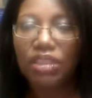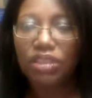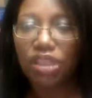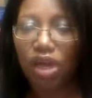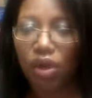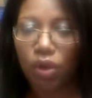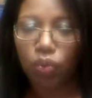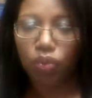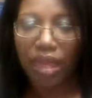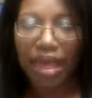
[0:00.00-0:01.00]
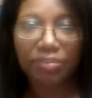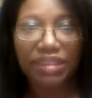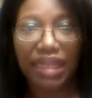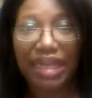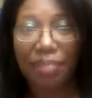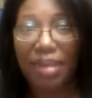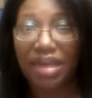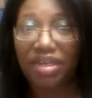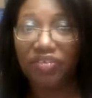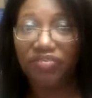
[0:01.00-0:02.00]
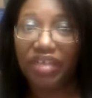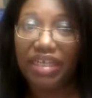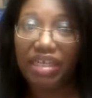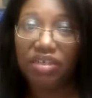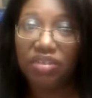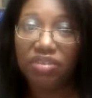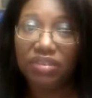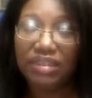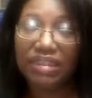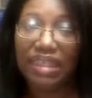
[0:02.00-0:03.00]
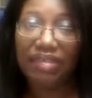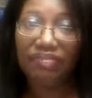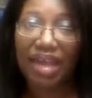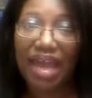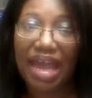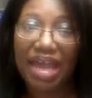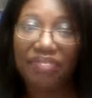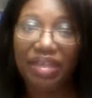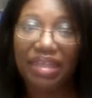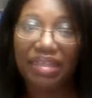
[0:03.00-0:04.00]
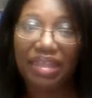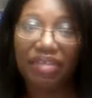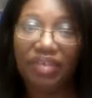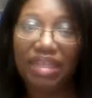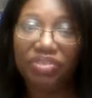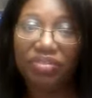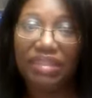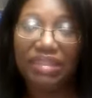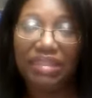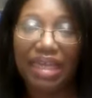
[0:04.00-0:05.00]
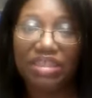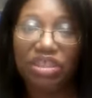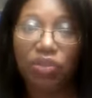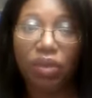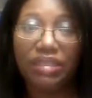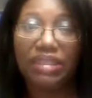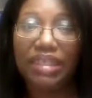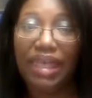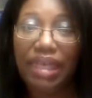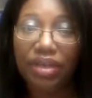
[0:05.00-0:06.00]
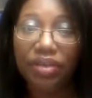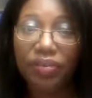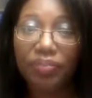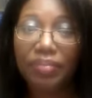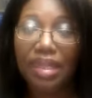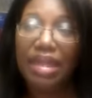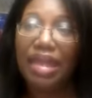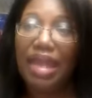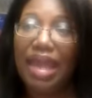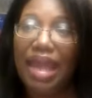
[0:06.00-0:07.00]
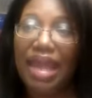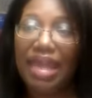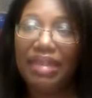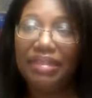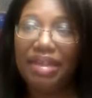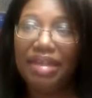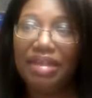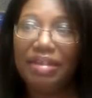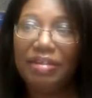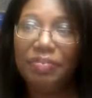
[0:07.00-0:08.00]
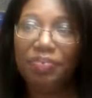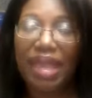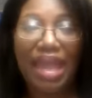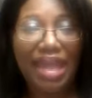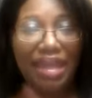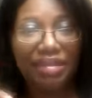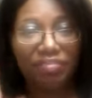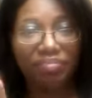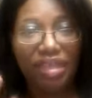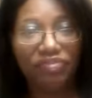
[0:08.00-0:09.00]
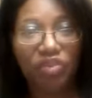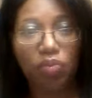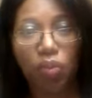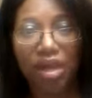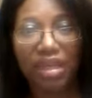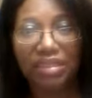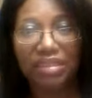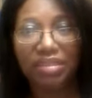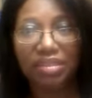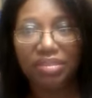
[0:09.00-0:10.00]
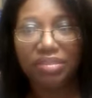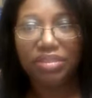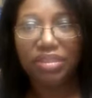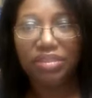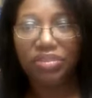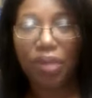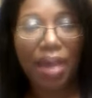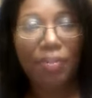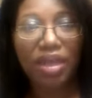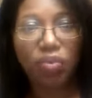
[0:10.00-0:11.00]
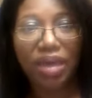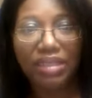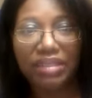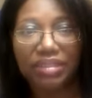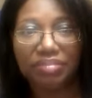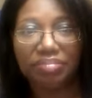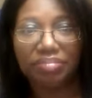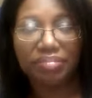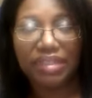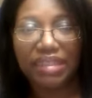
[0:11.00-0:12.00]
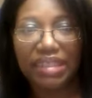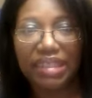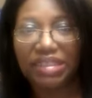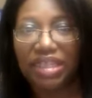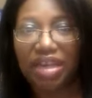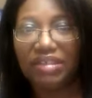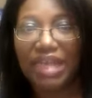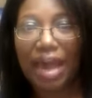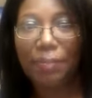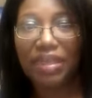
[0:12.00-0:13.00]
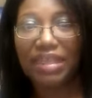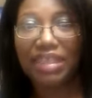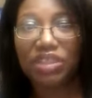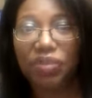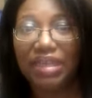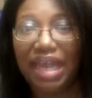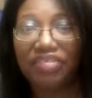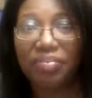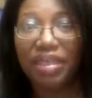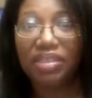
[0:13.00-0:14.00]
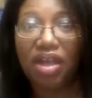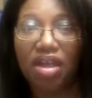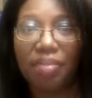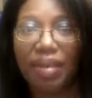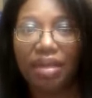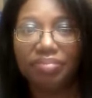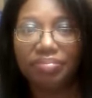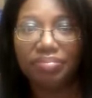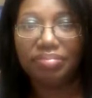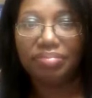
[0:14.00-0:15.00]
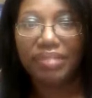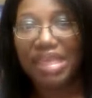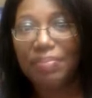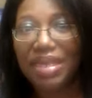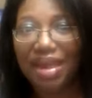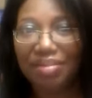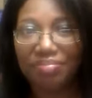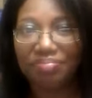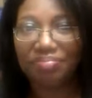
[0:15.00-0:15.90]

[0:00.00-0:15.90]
So um, check out my other videos, see if I have anything of interest that you want to hear. And, um, and if you want, drop me a question. Is there a topic that you would like for me to talk about? Hit me up.